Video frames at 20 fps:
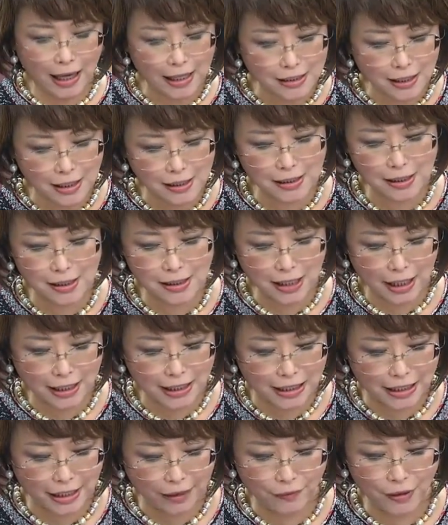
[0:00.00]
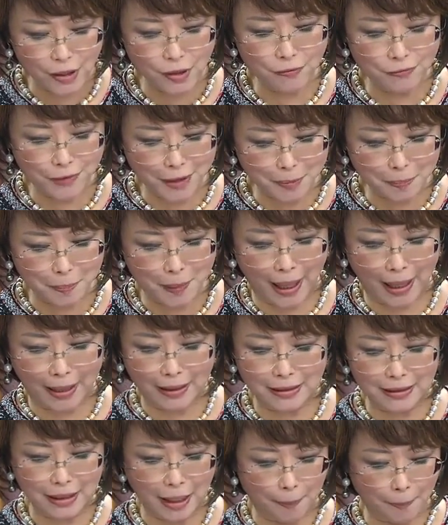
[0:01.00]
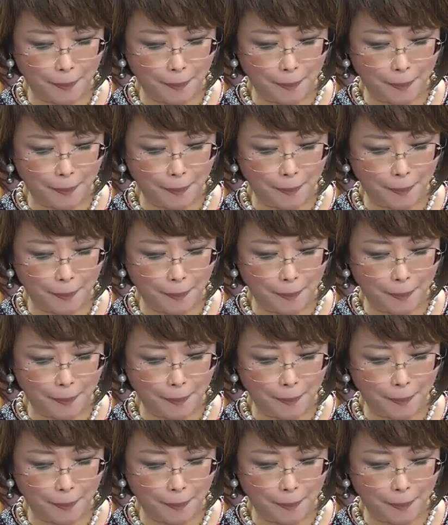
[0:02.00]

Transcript: Assessors had given feedback